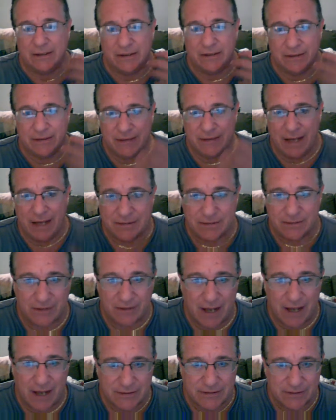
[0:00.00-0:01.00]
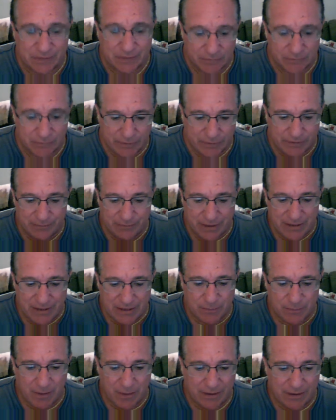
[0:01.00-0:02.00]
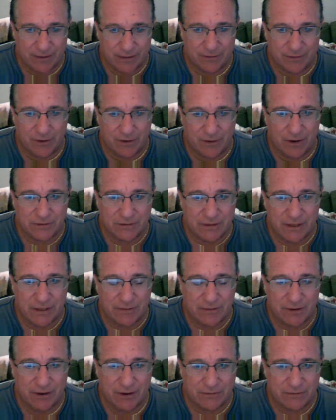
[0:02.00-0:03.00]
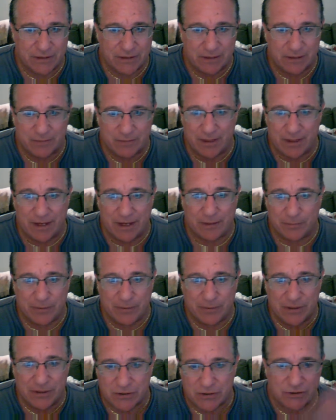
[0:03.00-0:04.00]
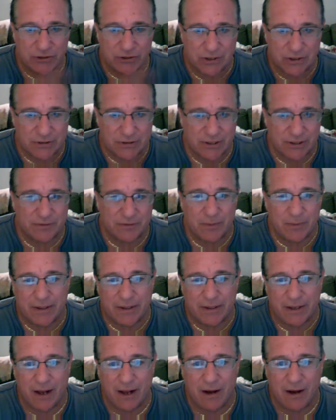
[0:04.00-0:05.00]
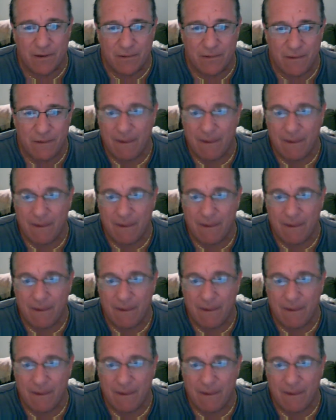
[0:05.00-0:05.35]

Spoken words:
That's the logic. But in baseball, I can get an over team and an over team, but I get a pitcher who shuts everybody out.